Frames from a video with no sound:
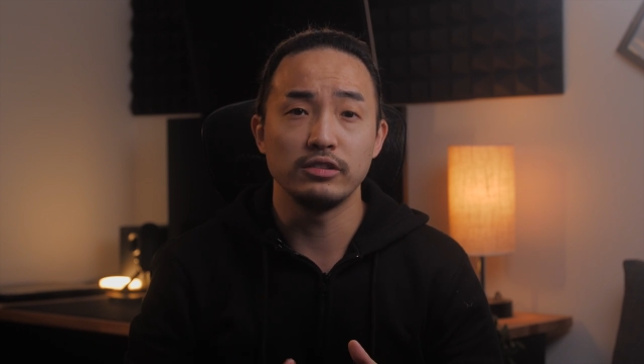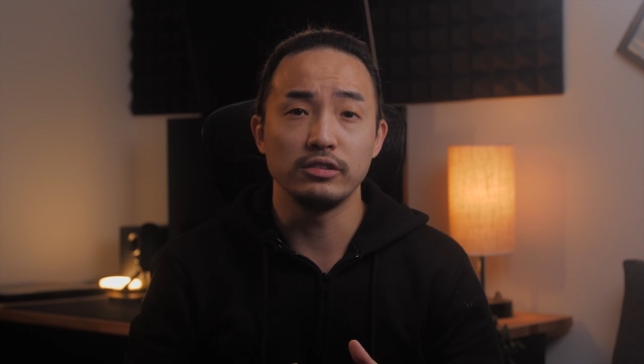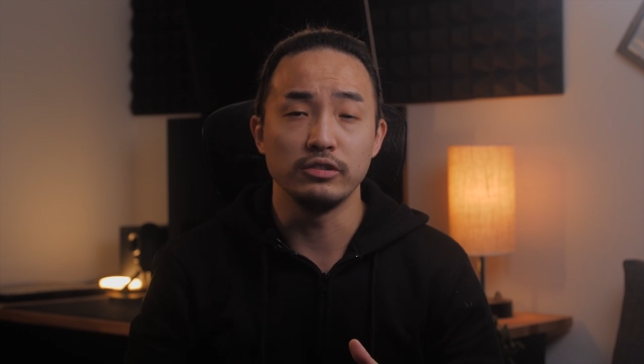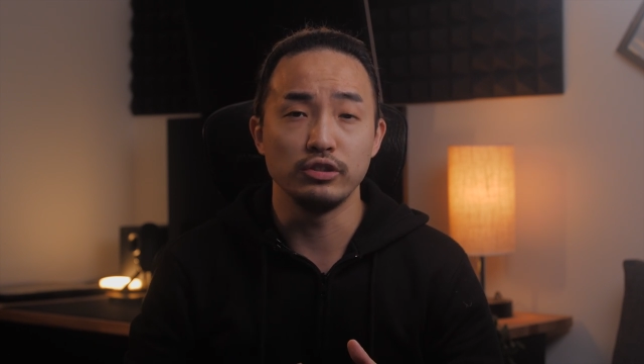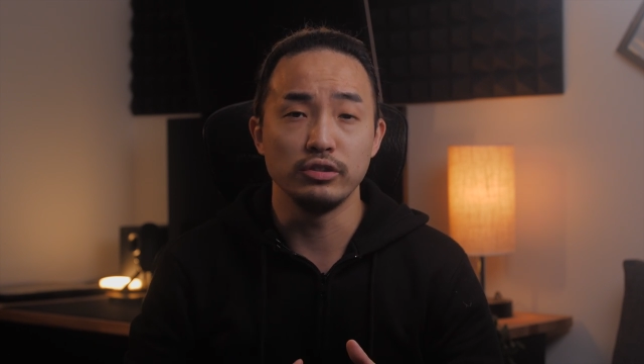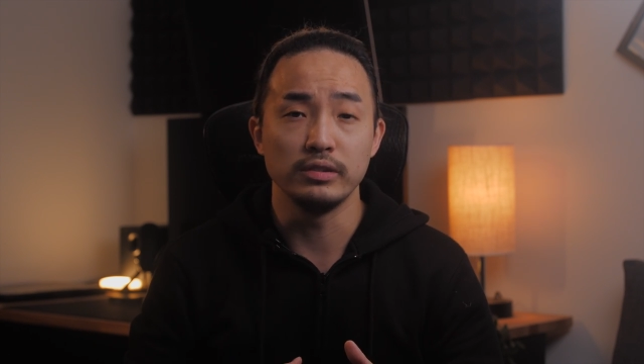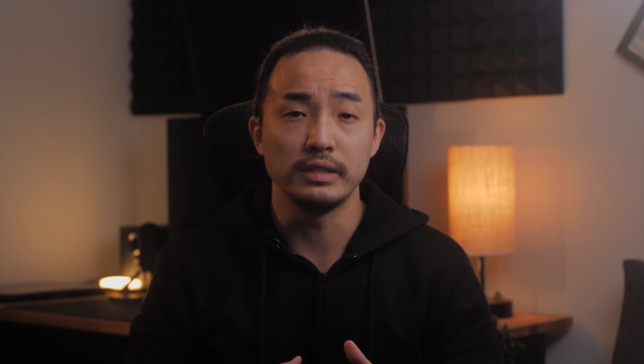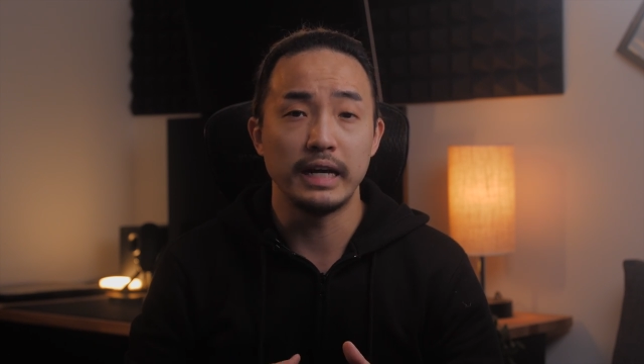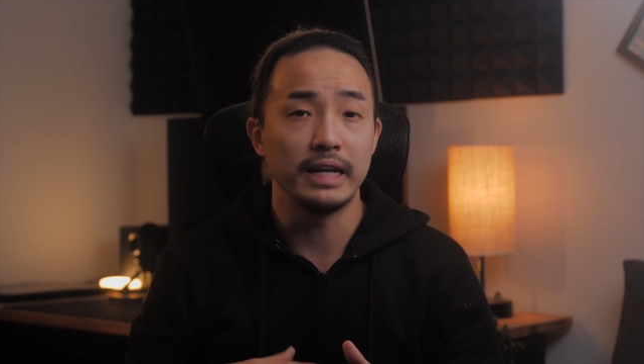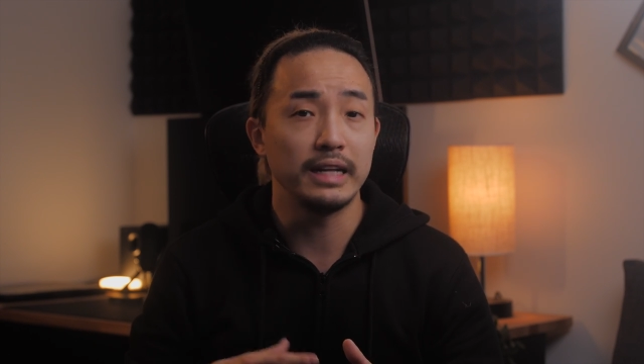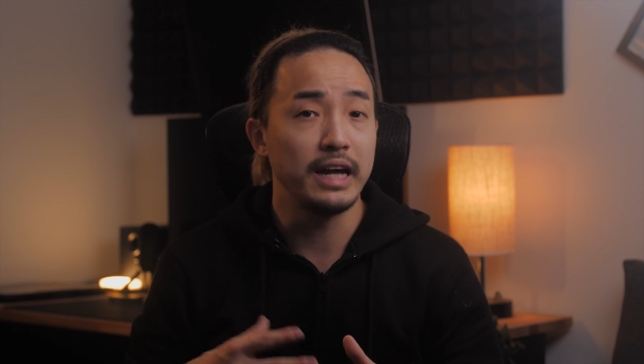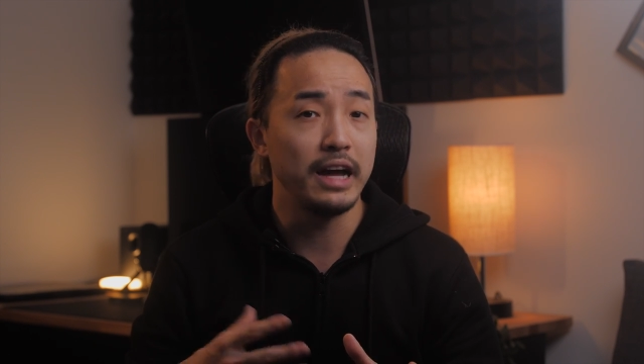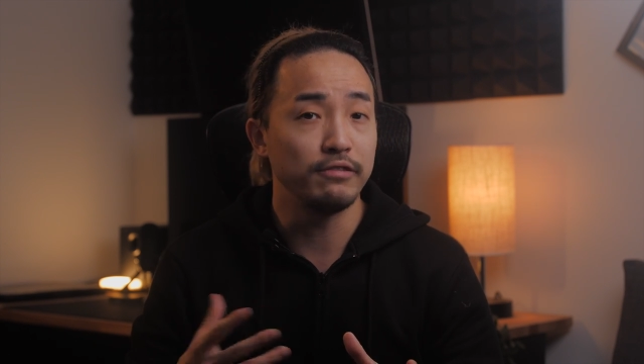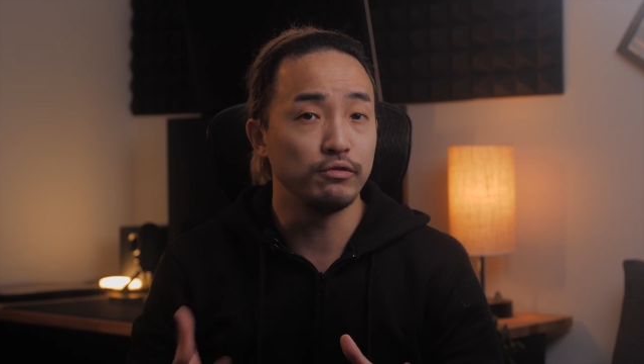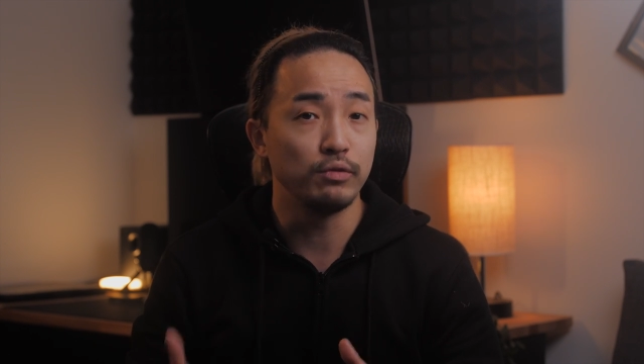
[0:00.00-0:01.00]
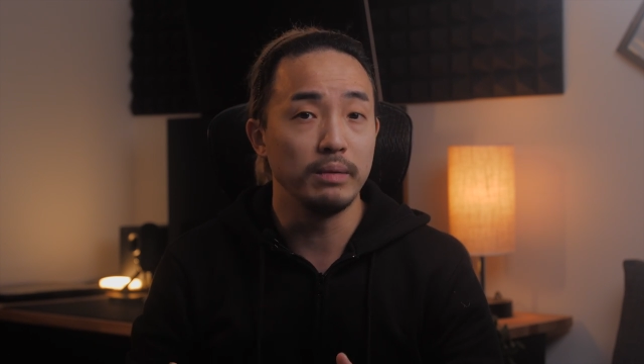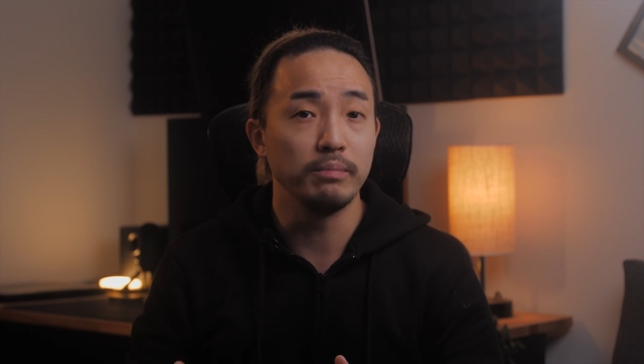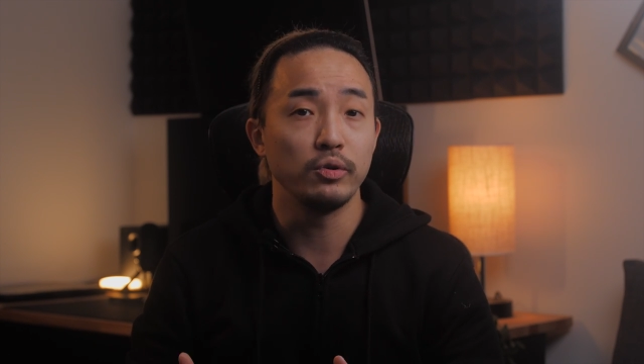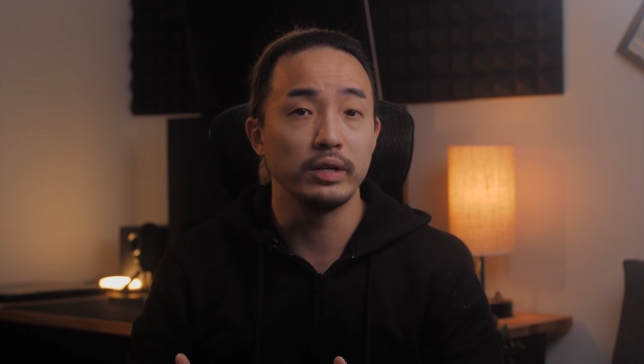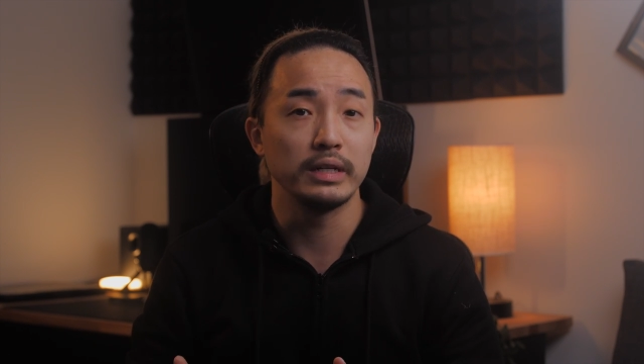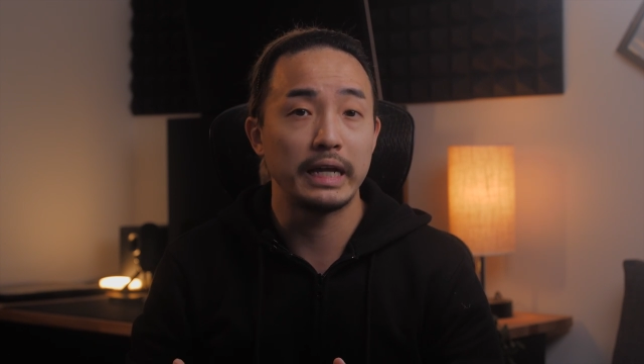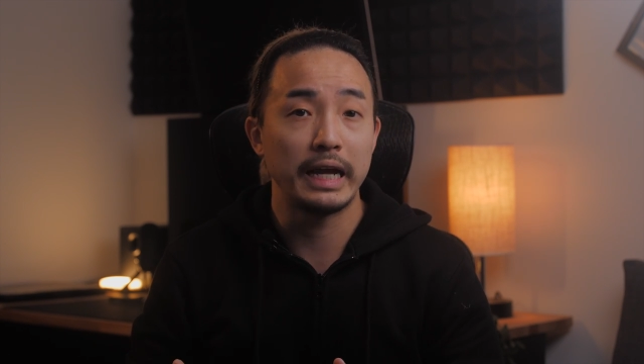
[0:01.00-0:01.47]
to shoot at
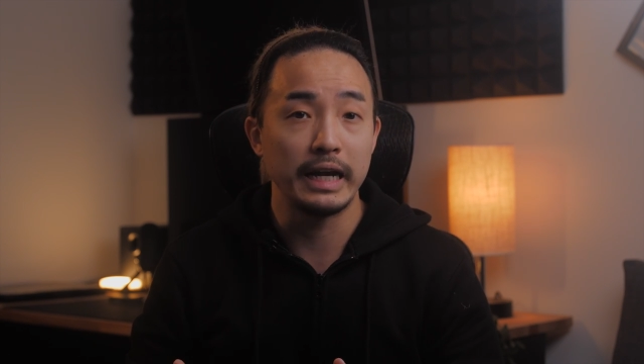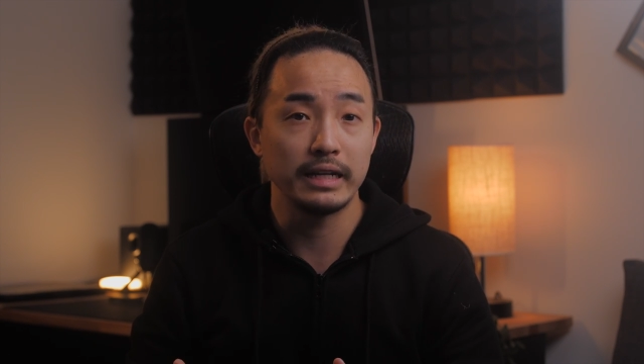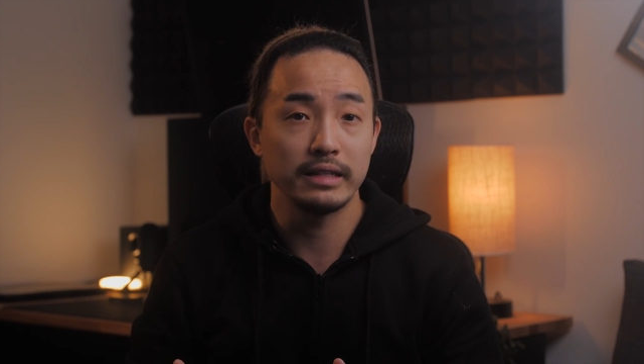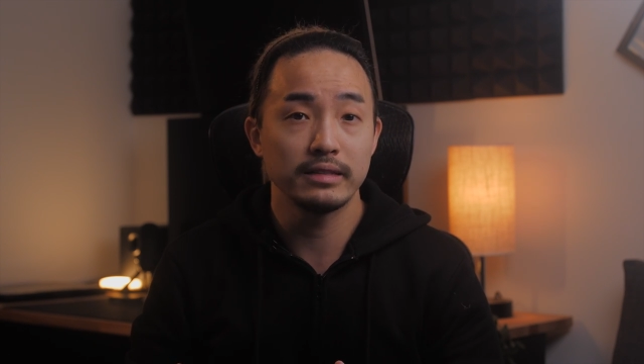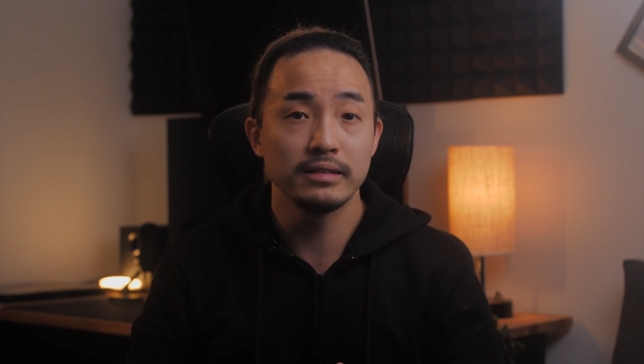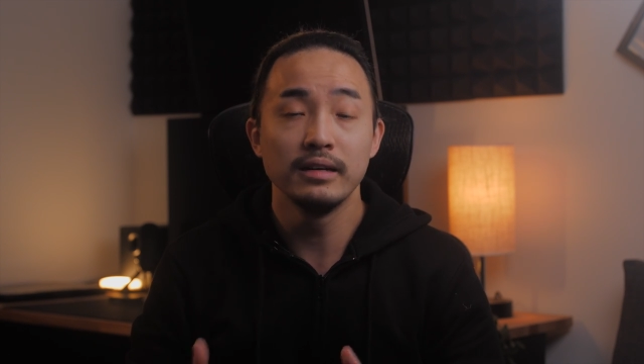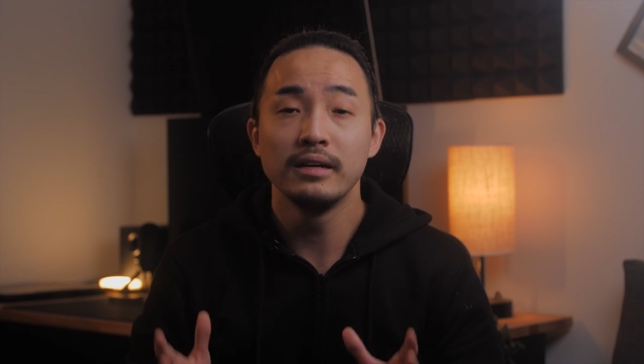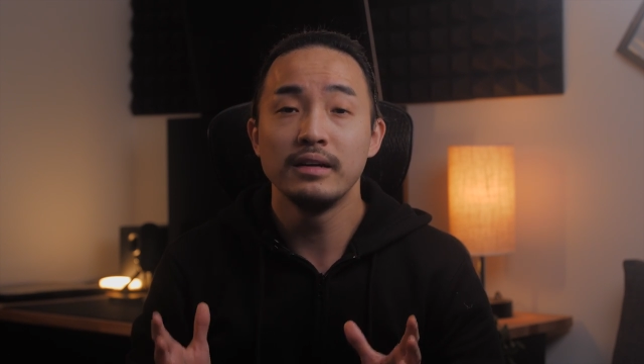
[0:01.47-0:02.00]
f/1.8.